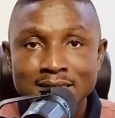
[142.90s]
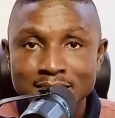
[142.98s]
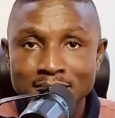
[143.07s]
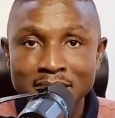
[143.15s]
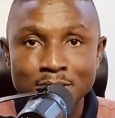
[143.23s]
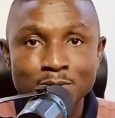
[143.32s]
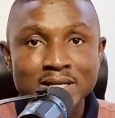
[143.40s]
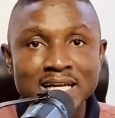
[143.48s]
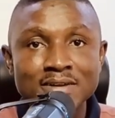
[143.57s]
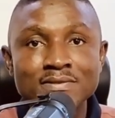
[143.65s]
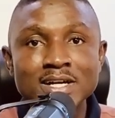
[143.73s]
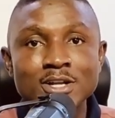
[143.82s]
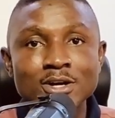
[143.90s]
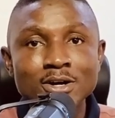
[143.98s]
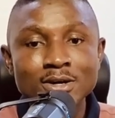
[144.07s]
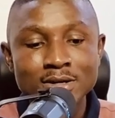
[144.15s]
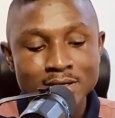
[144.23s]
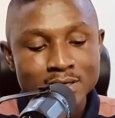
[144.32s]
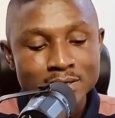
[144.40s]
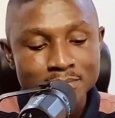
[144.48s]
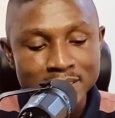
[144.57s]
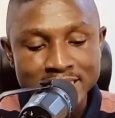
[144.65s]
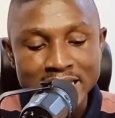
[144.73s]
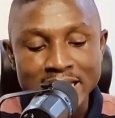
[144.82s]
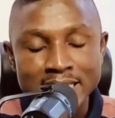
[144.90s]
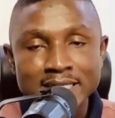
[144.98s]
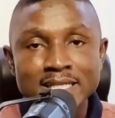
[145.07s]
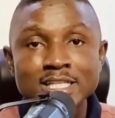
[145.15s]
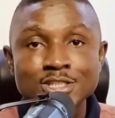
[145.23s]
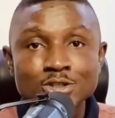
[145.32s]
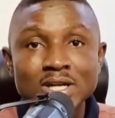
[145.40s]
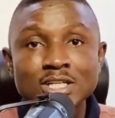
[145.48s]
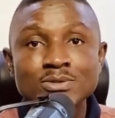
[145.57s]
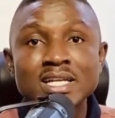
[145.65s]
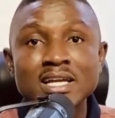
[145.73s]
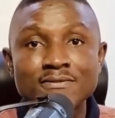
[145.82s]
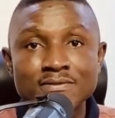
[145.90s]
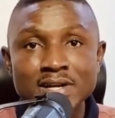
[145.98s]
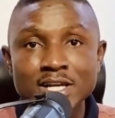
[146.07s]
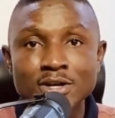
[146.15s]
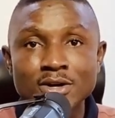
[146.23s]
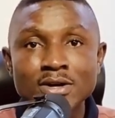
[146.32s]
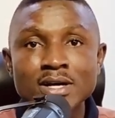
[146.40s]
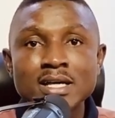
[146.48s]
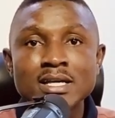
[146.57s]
Might look like a failure, but then it's not actually a failure.